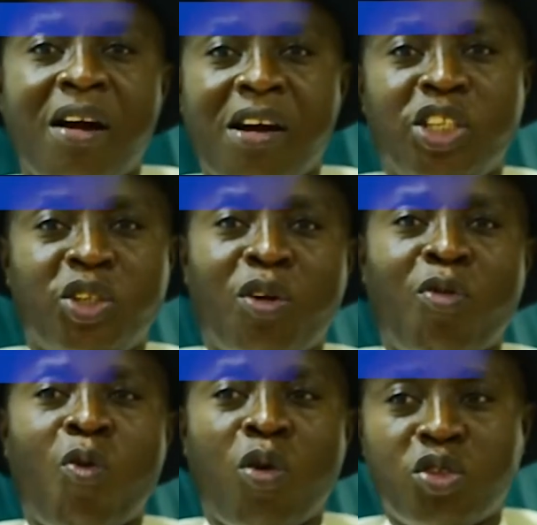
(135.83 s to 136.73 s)

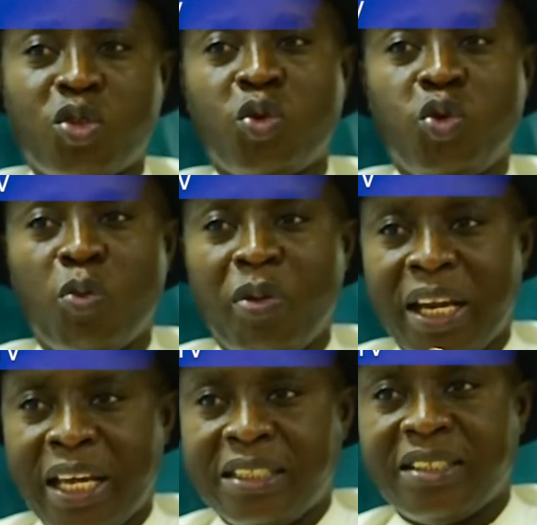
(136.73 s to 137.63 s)
religion wants to
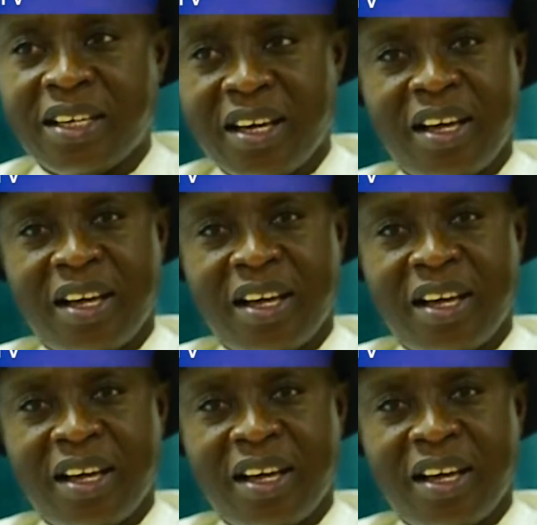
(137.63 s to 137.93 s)
dominate